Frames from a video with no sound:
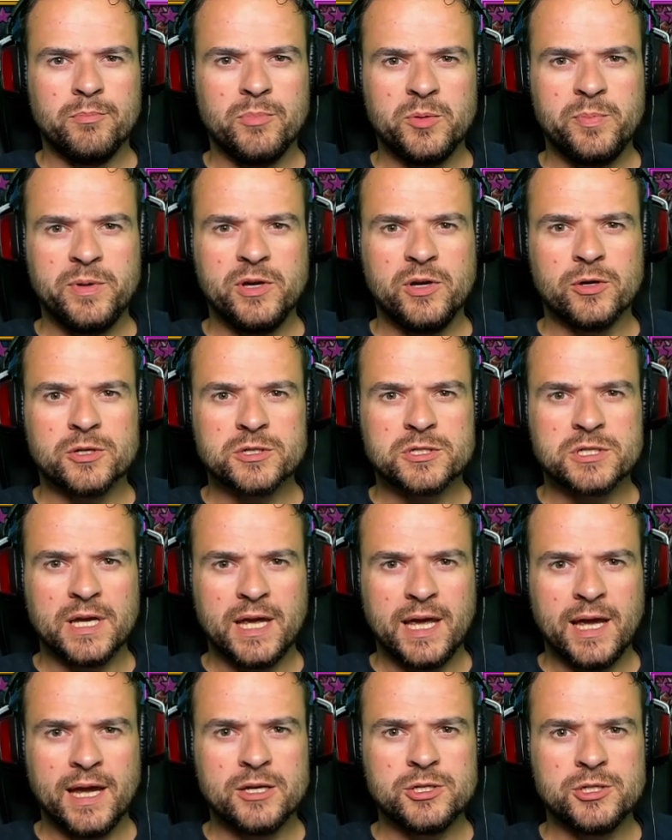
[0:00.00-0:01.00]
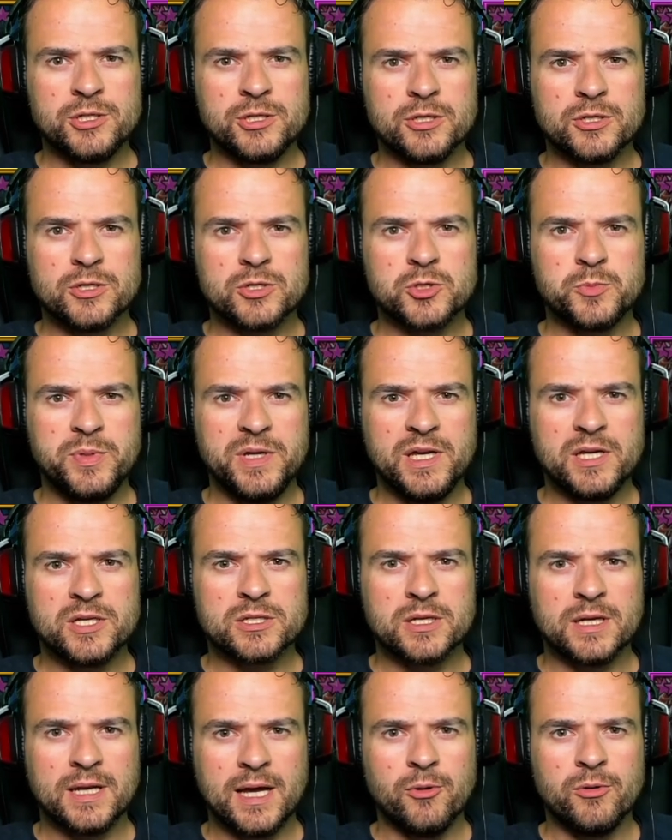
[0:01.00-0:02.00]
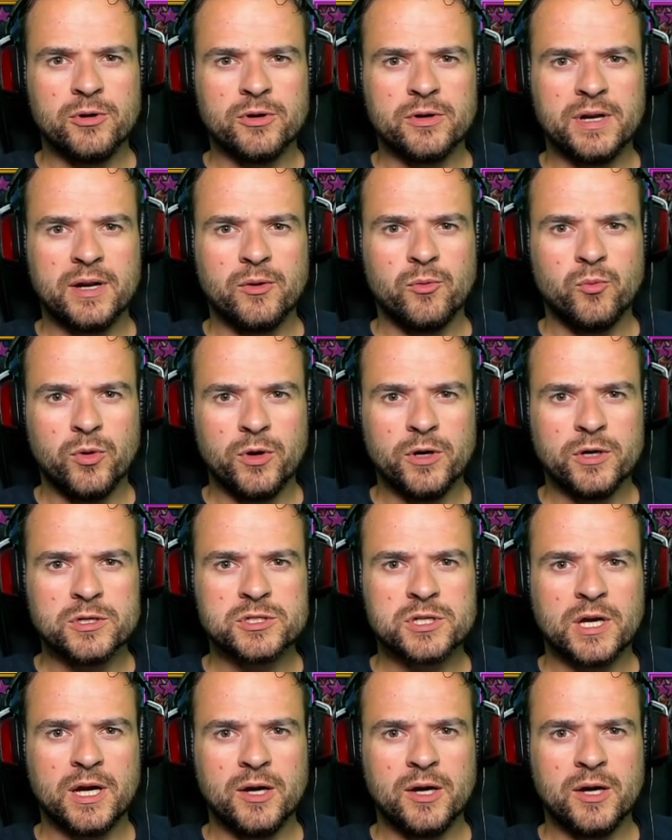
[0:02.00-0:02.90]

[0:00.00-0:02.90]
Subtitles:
But because action speaks louder than words,